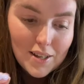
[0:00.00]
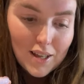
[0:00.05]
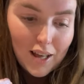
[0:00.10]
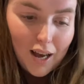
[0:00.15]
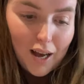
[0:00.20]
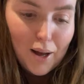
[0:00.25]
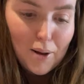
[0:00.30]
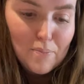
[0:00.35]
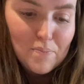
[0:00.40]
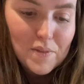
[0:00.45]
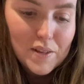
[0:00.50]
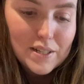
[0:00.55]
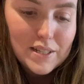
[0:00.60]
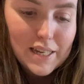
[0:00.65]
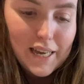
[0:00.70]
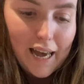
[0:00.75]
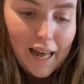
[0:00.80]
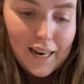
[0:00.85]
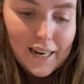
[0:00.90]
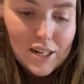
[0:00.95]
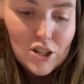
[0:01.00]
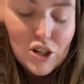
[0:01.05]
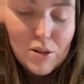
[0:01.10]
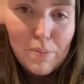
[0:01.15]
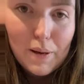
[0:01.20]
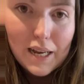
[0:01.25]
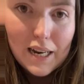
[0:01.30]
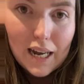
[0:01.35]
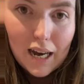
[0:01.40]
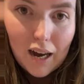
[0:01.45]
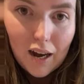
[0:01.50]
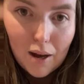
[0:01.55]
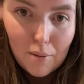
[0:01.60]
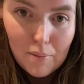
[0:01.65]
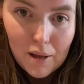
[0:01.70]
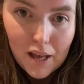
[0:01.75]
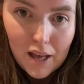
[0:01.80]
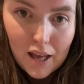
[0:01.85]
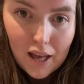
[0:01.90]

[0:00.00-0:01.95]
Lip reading: So yeah, literally peel it up,